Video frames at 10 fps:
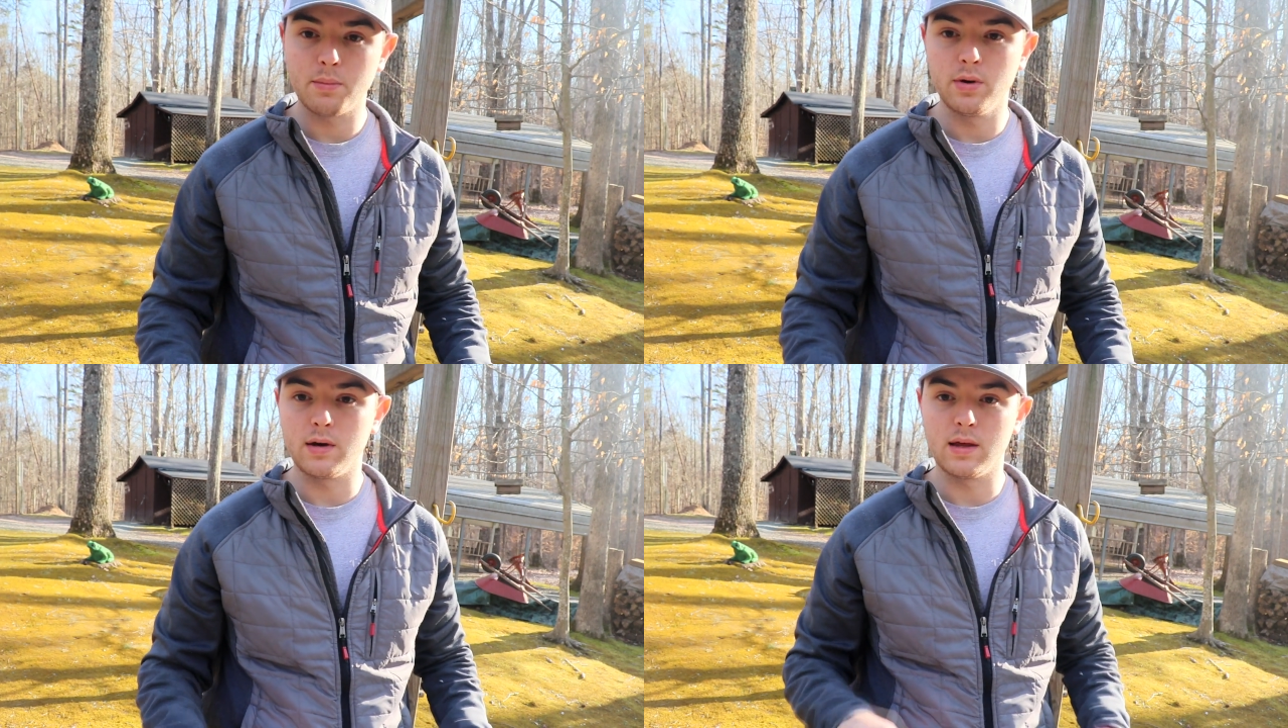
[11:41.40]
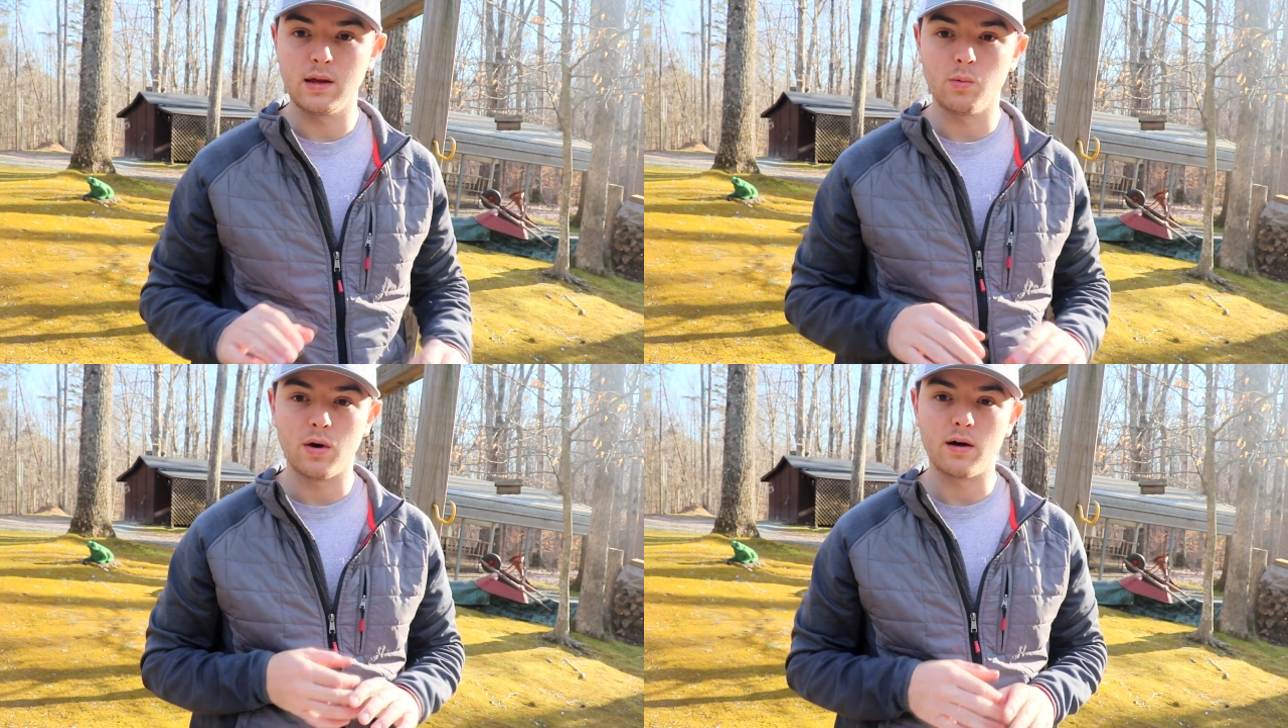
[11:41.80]
put
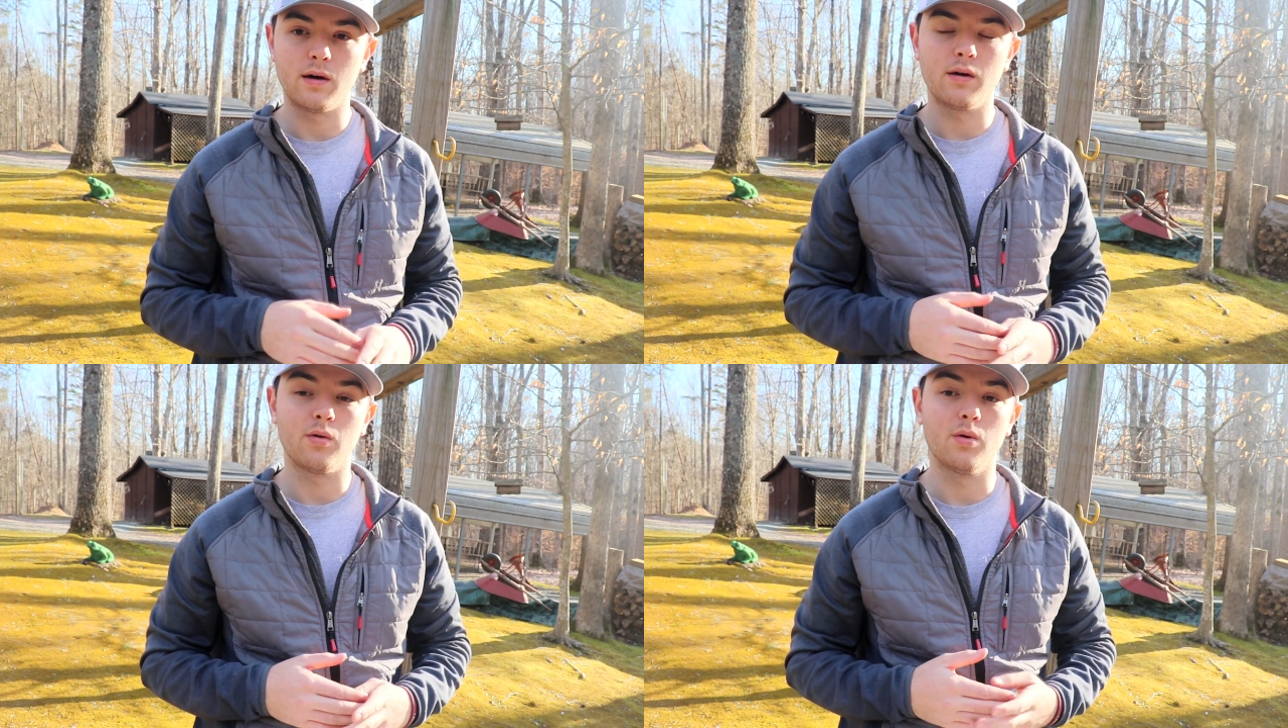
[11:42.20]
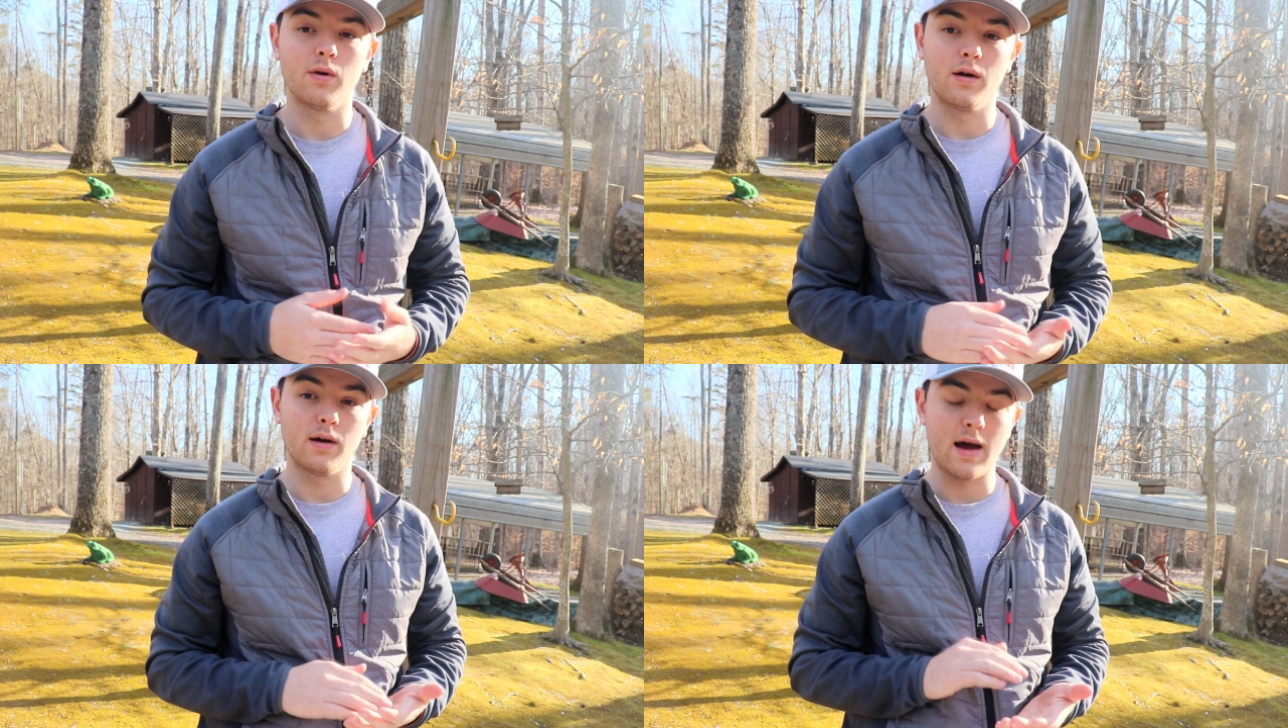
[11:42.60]
any water
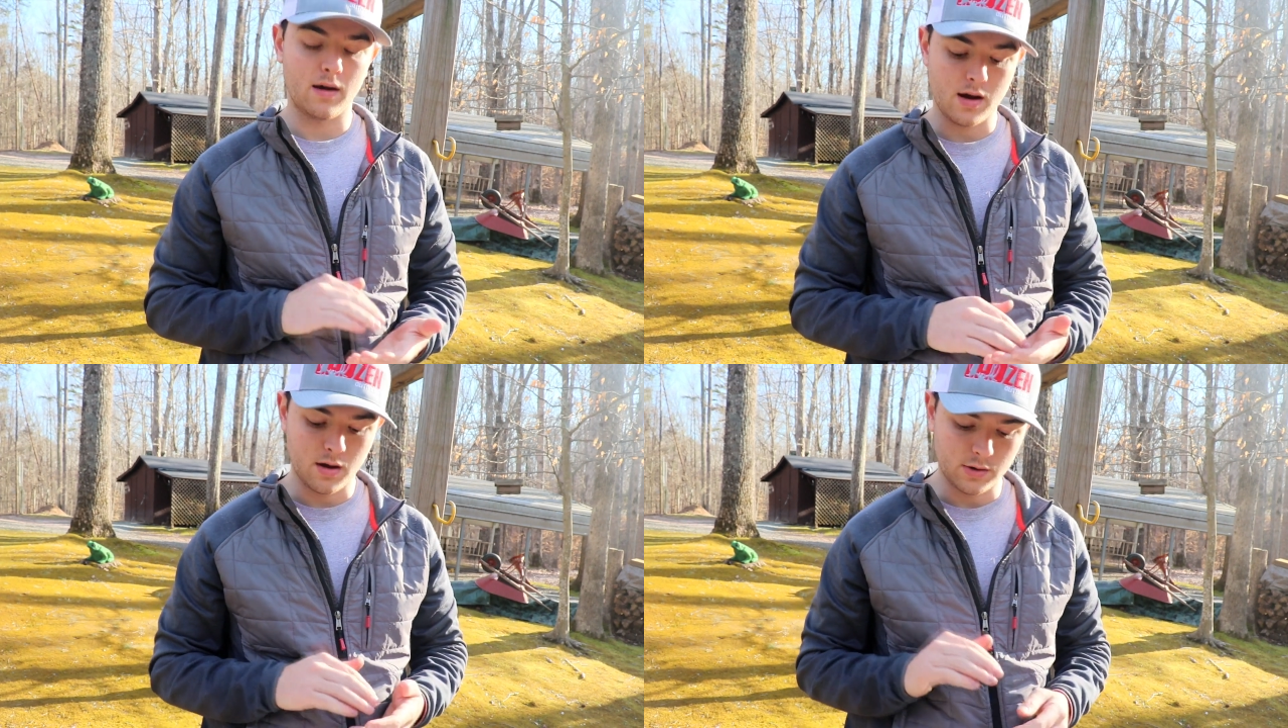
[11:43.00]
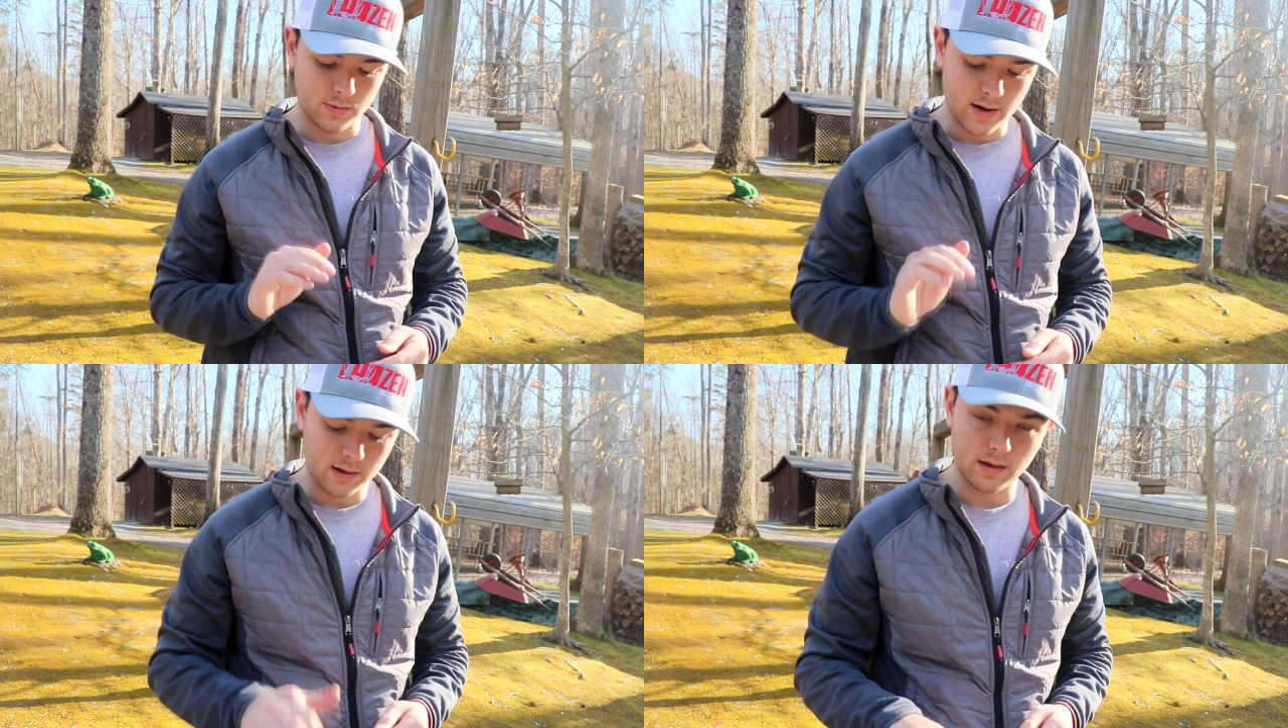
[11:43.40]
or alcohol
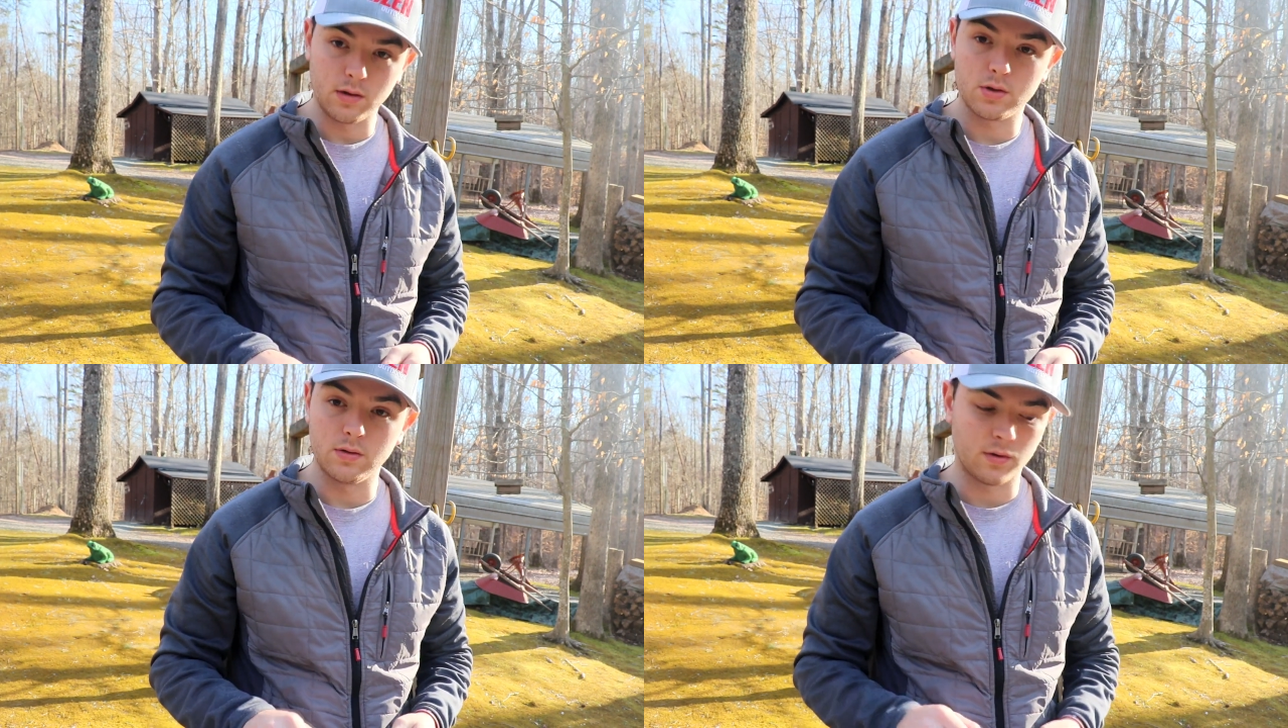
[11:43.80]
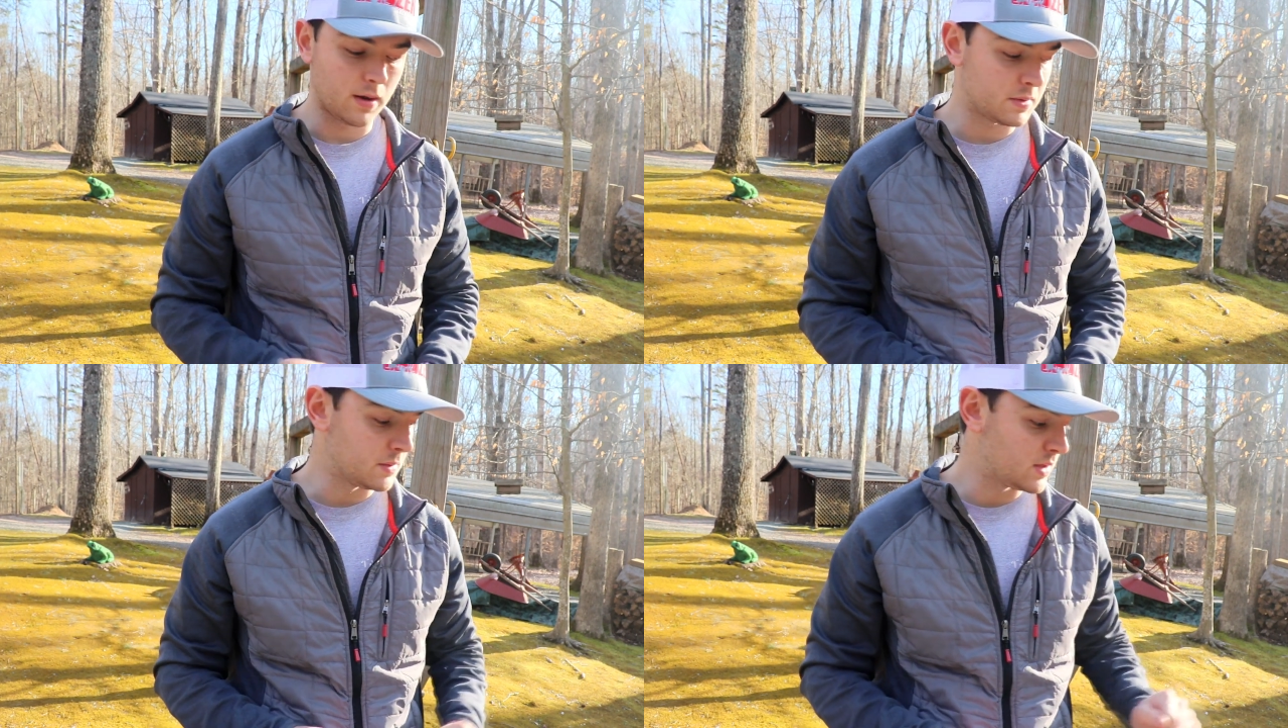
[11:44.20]
directly onto the
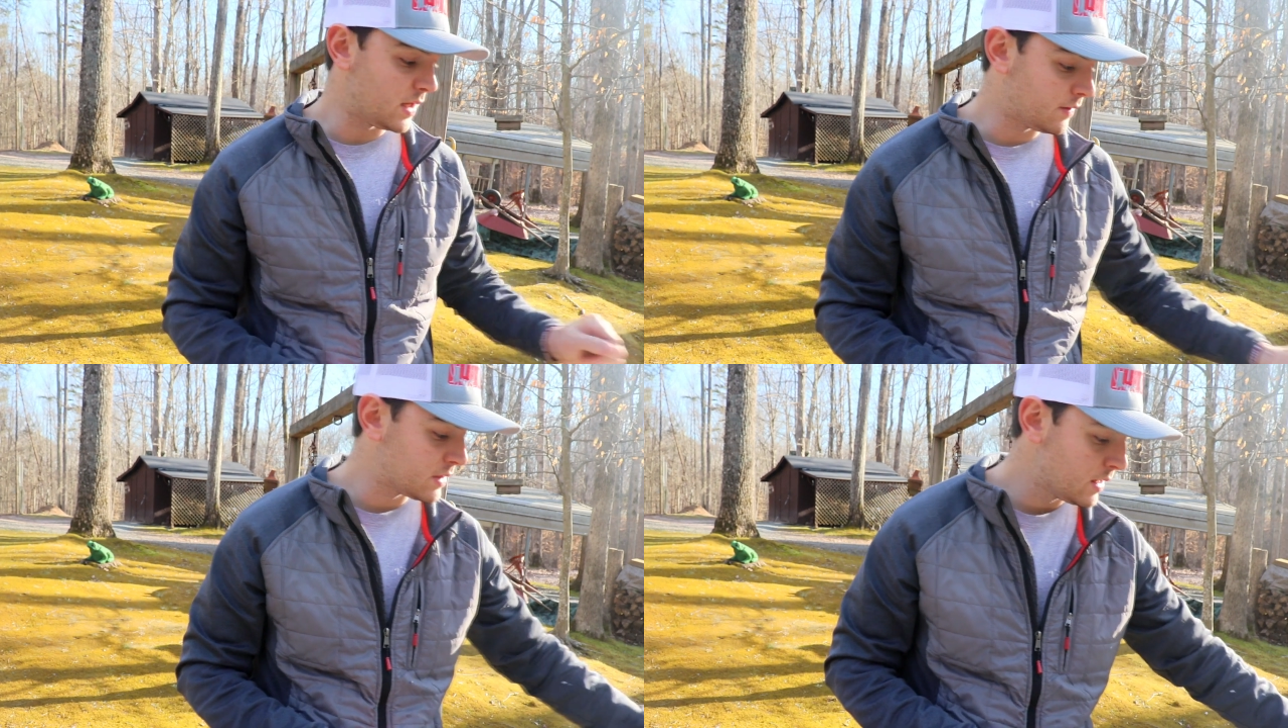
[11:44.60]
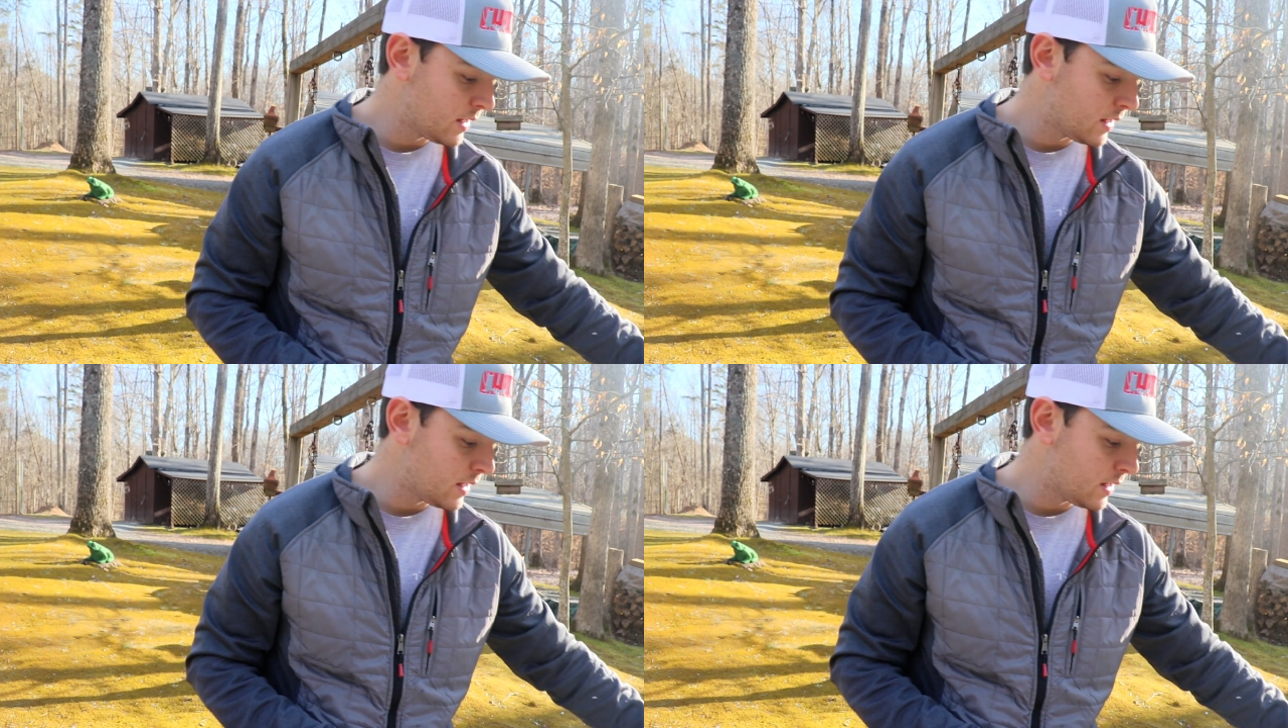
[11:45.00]
grips themselves.